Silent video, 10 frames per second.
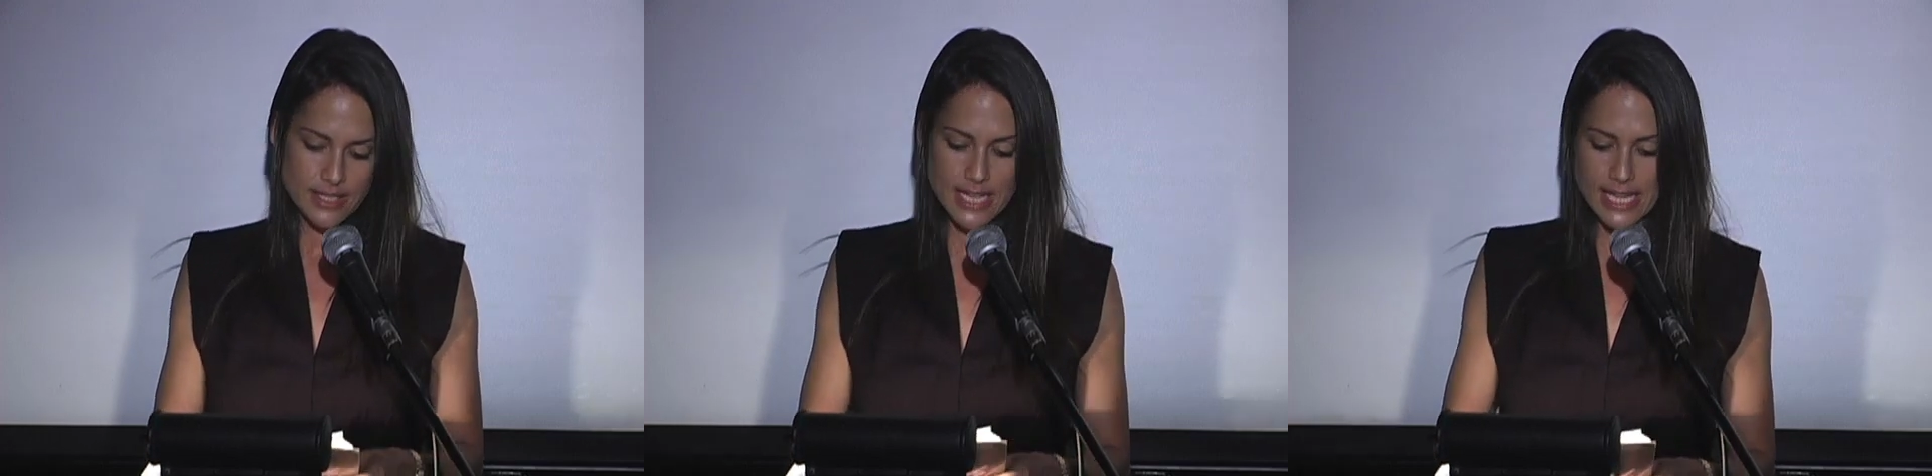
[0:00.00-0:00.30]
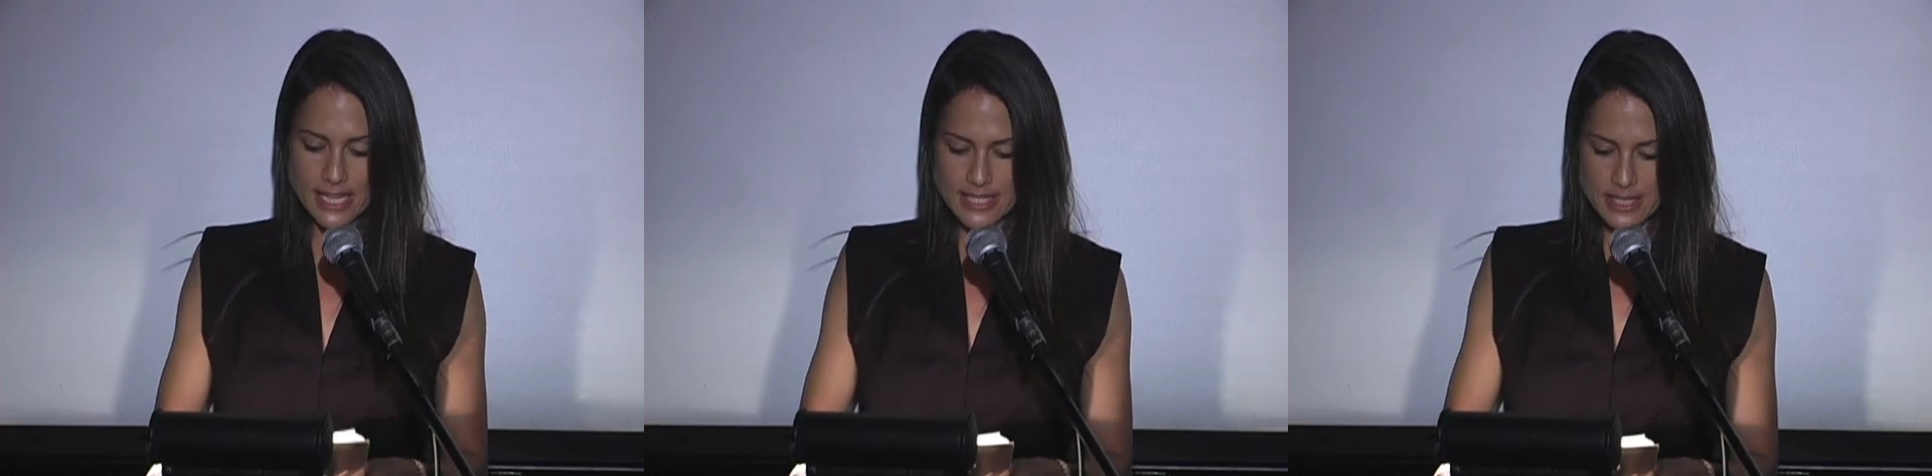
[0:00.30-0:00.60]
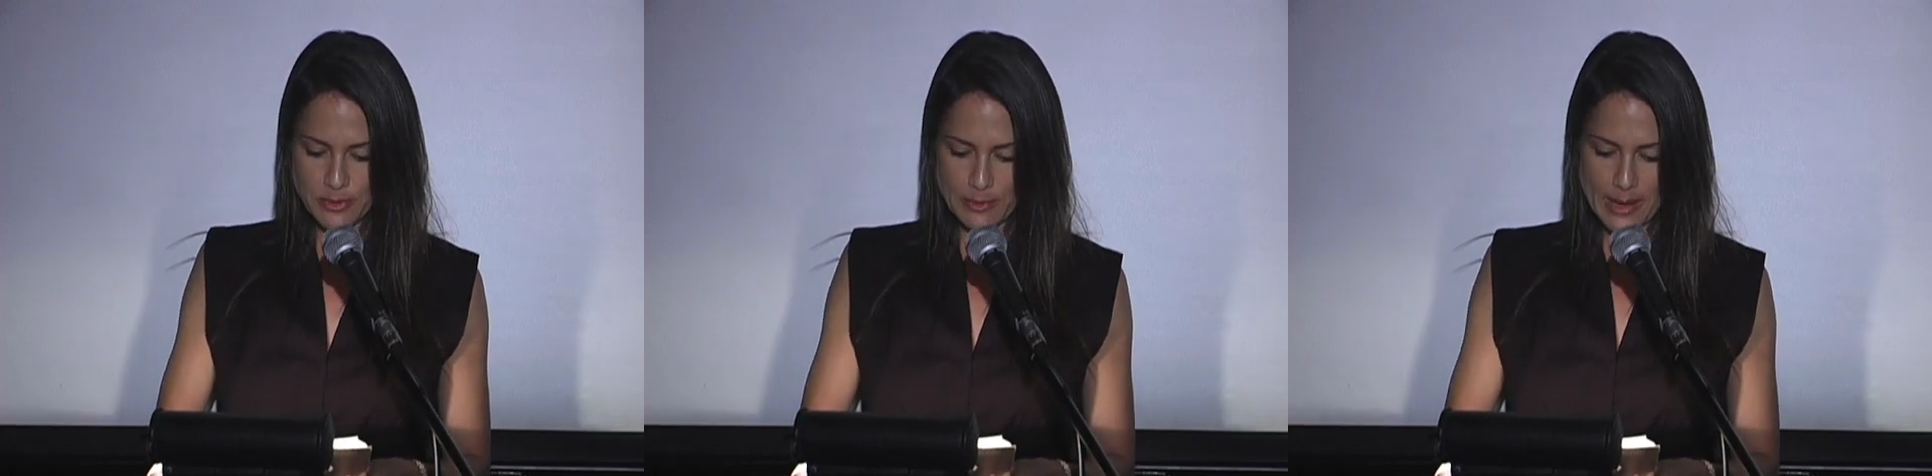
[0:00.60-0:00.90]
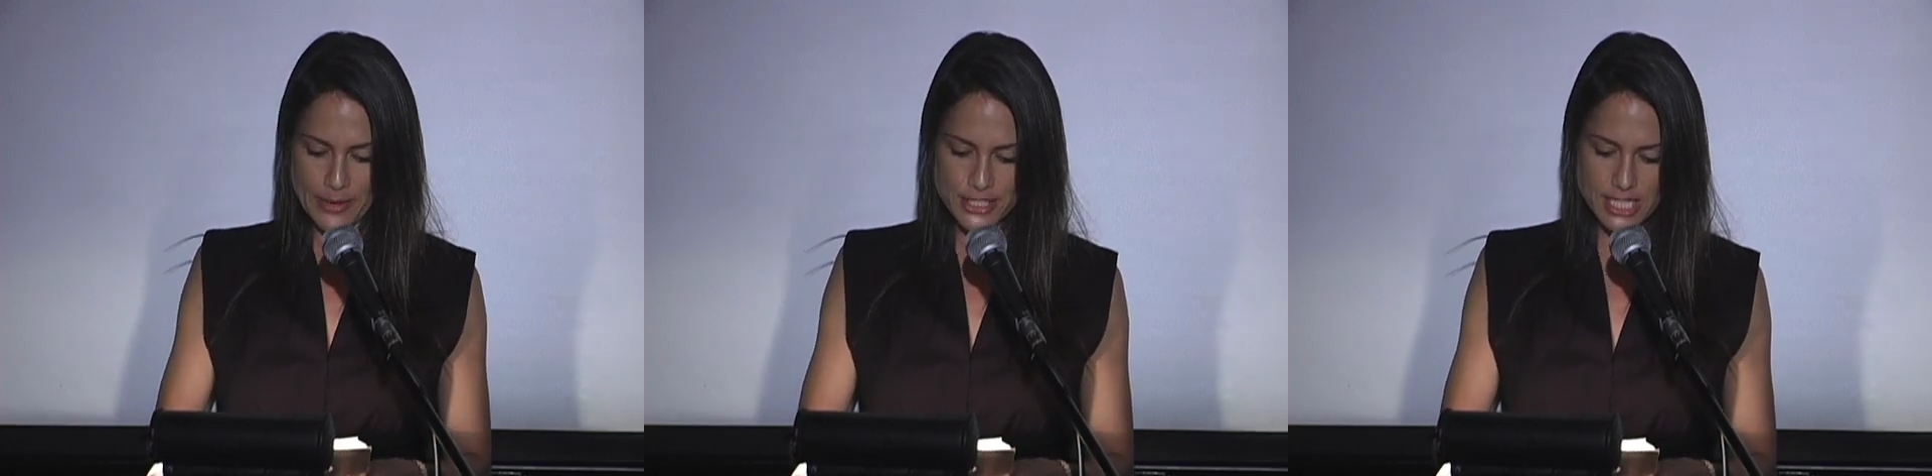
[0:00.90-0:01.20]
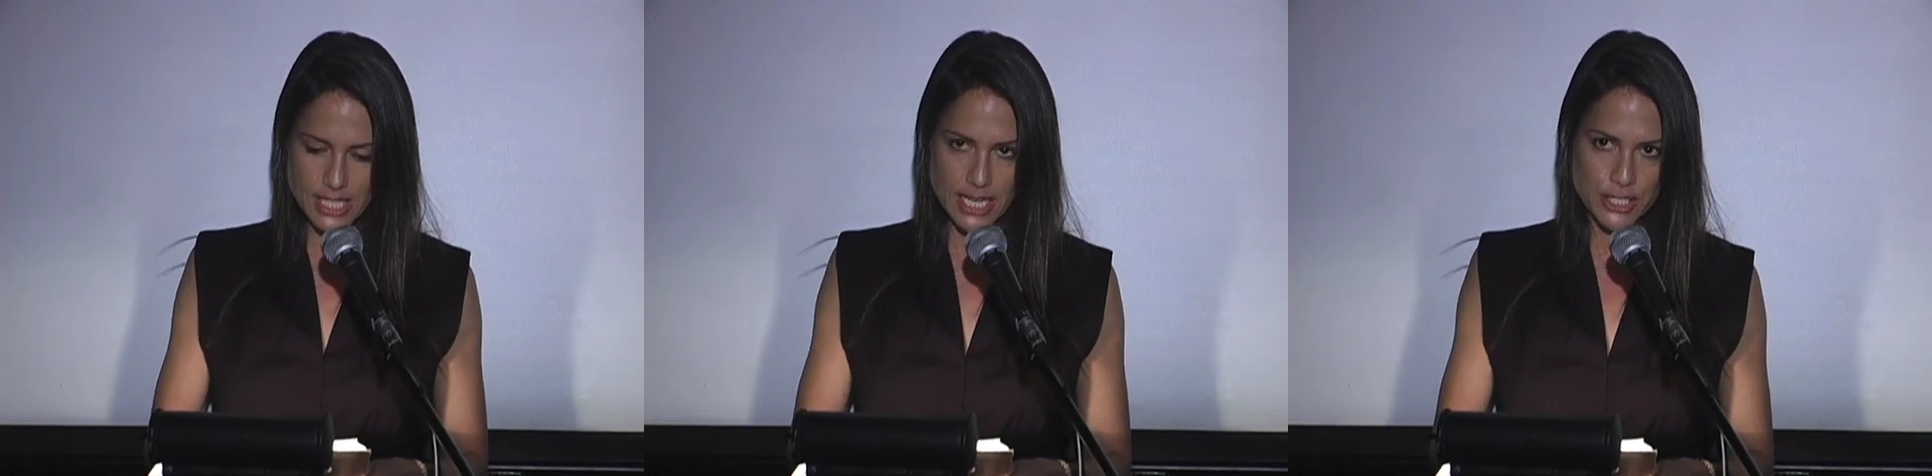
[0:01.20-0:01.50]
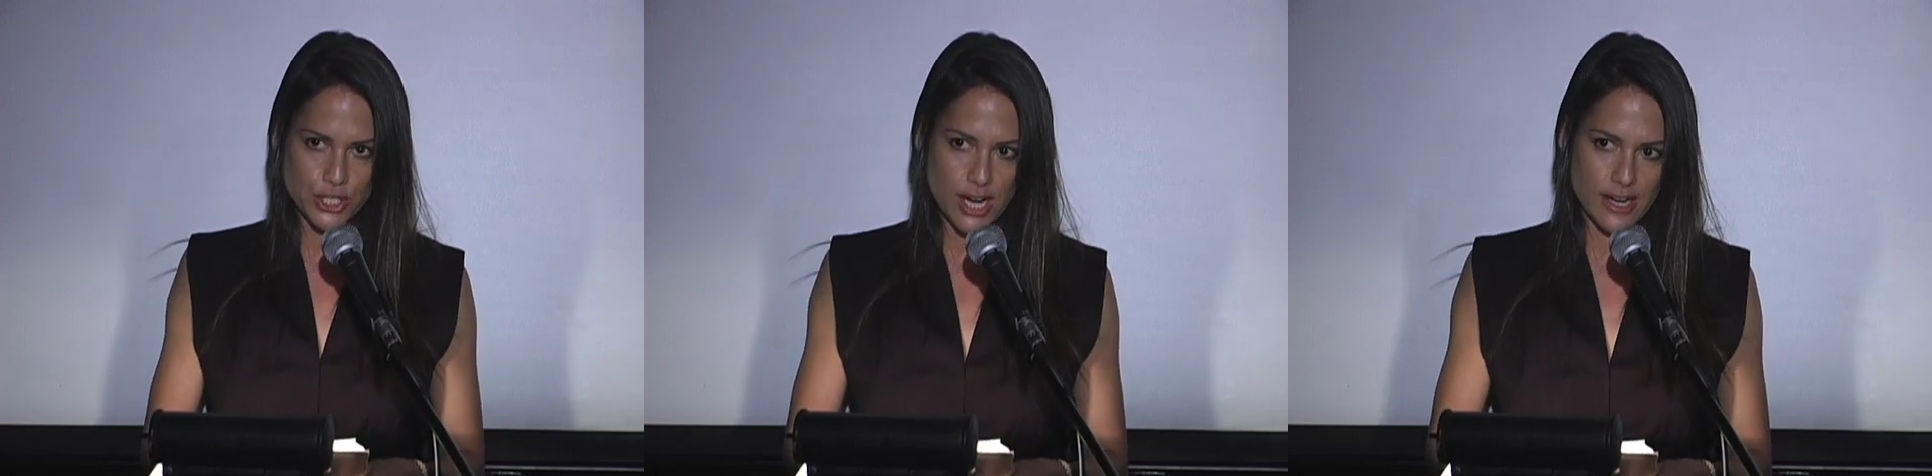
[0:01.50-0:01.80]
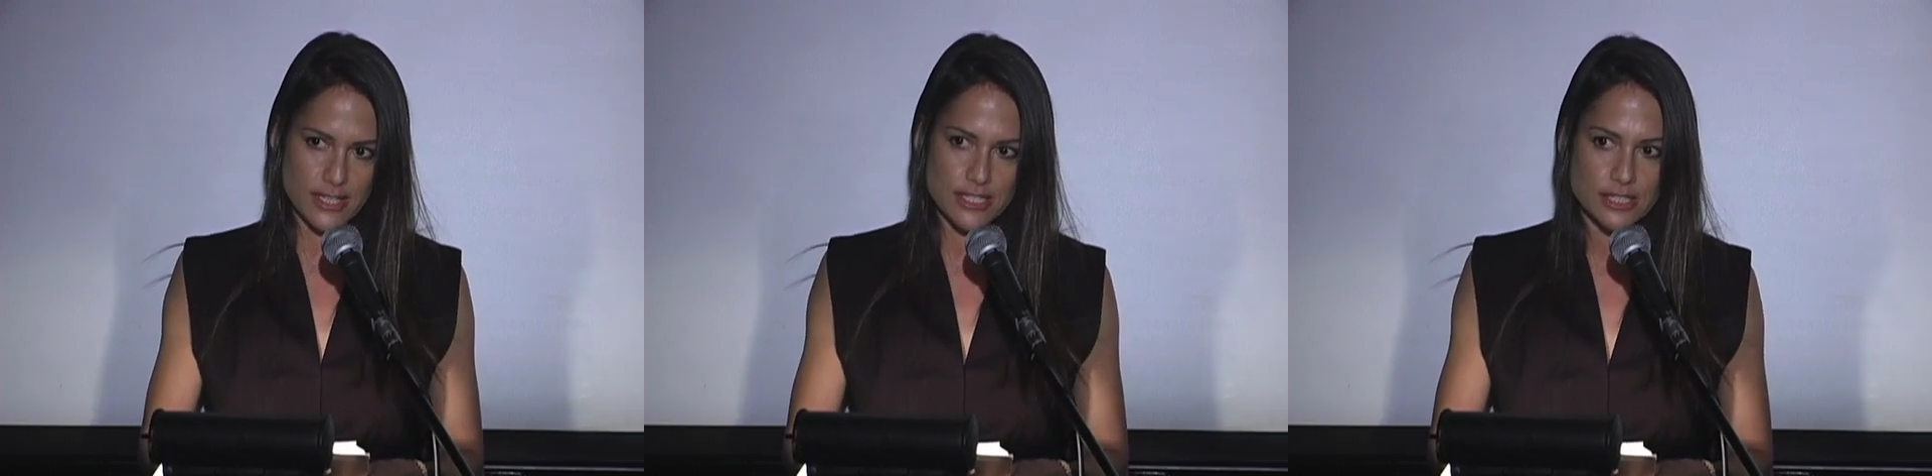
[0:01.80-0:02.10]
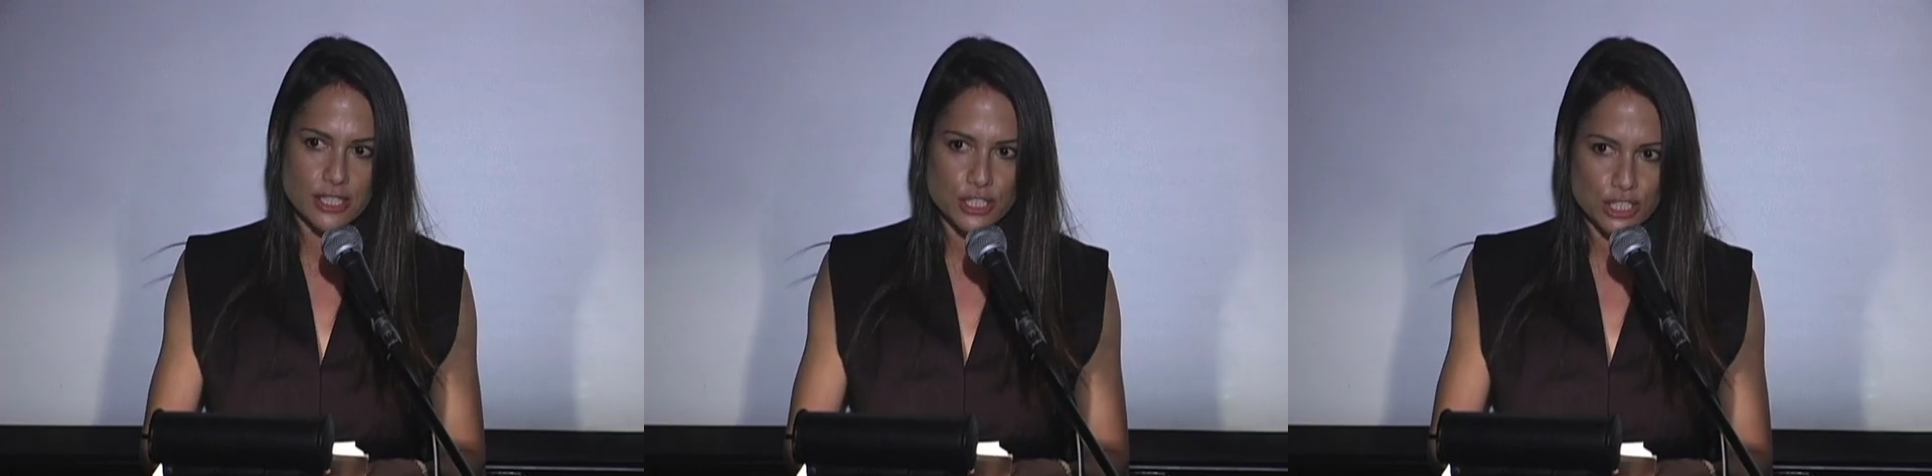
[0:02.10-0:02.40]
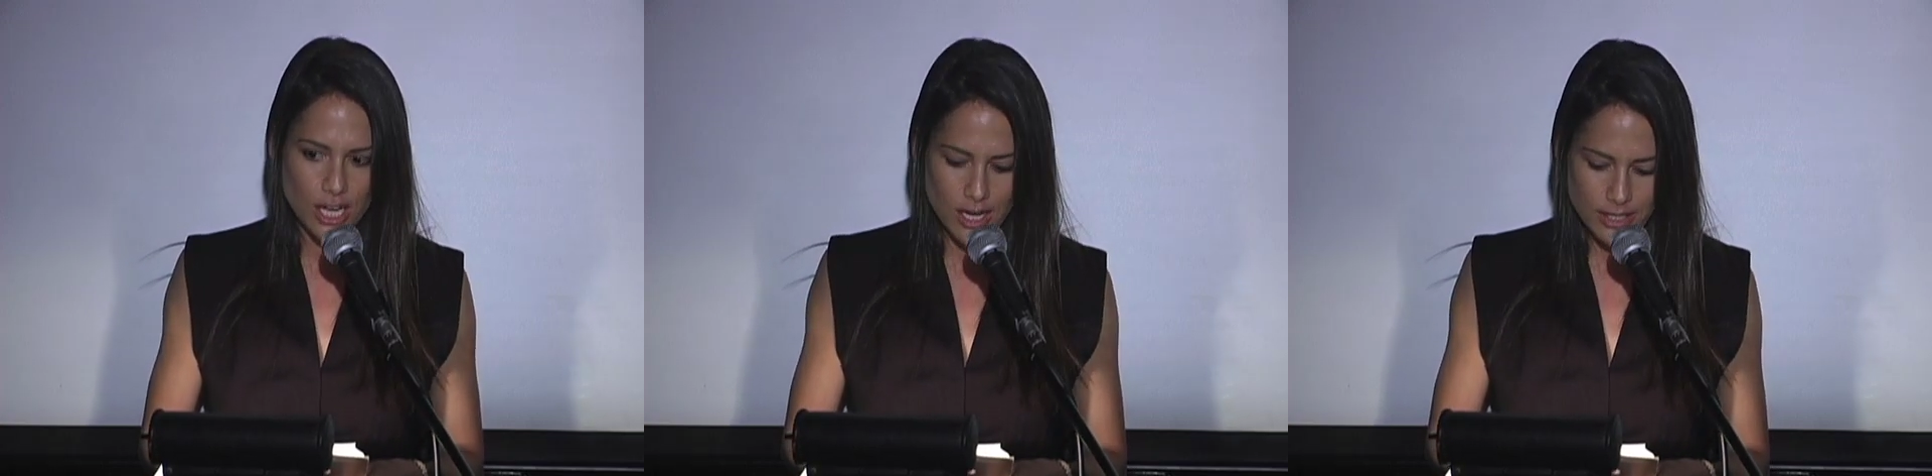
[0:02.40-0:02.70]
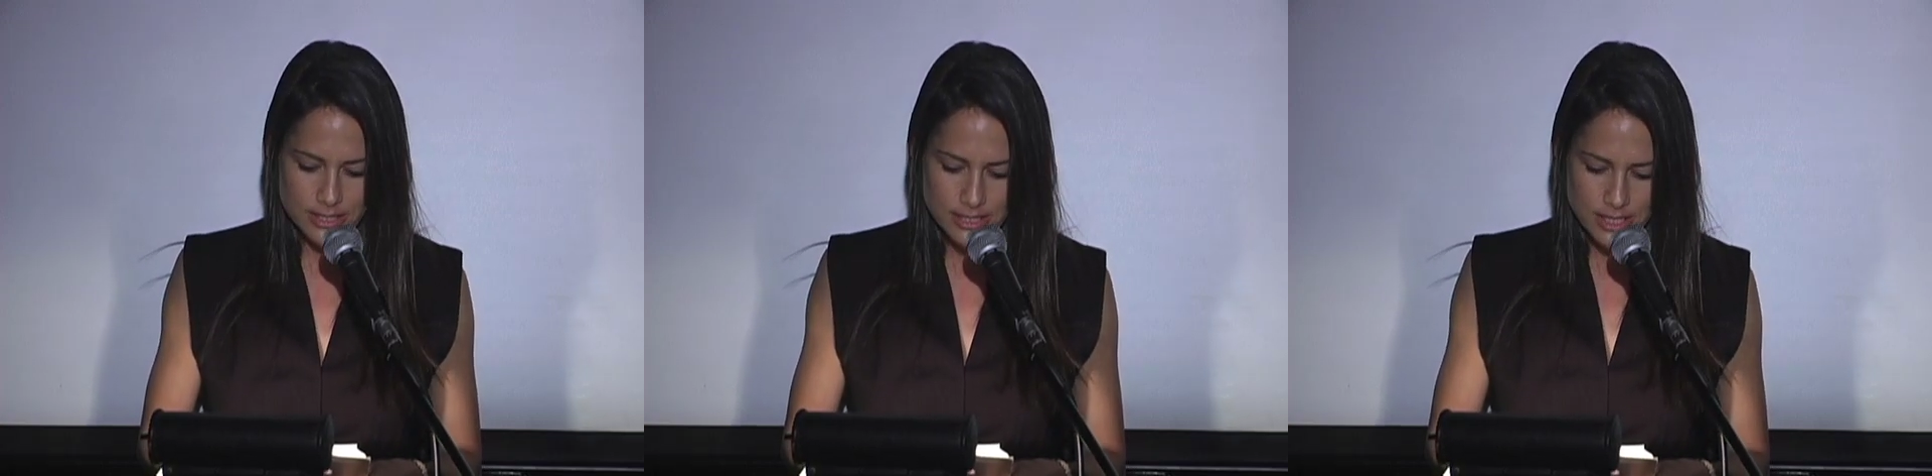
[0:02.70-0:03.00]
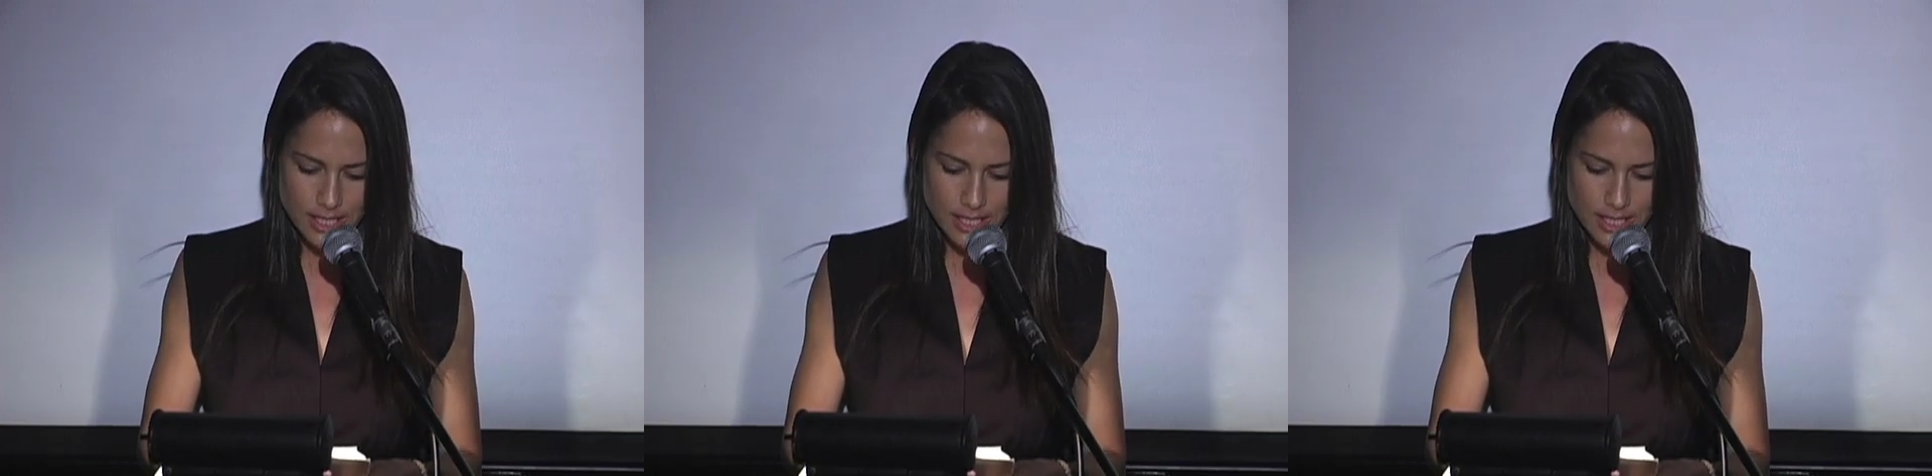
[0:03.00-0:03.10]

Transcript: Taking a sip of my martini, I try not to look shocked.